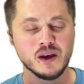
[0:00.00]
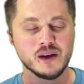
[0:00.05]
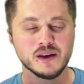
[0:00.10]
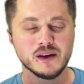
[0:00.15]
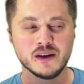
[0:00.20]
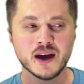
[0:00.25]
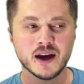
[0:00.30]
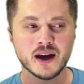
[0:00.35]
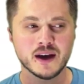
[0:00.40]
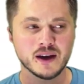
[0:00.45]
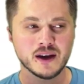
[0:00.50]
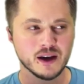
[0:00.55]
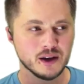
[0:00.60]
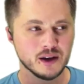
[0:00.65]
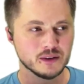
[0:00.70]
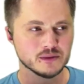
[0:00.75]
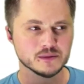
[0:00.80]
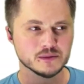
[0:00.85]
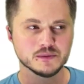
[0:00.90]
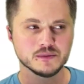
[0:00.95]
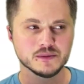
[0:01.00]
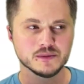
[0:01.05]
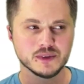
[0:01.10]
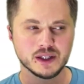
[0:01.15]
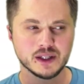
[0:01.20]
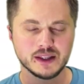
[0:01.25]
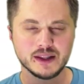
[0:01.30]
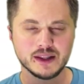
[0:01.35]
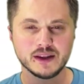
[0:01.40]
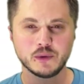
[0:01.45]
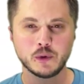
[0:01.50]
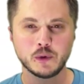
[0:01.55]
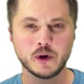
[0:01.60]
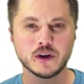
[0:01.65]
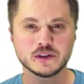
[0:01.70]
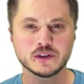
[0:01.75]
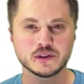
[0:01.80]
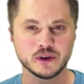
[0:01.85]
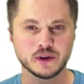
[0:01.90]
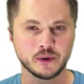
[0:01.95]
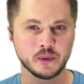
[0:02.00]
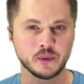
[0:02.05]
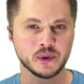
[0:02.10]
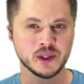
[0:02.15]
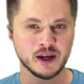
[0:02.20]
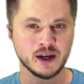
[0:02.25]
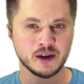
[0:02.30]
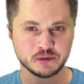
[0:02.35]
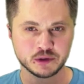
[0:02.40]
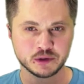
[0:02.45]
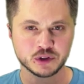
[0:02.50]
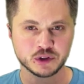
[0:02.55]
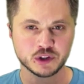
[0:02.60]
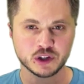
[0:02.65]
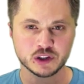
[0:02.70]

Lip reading: Yeah, I think we all struggle with that for sure,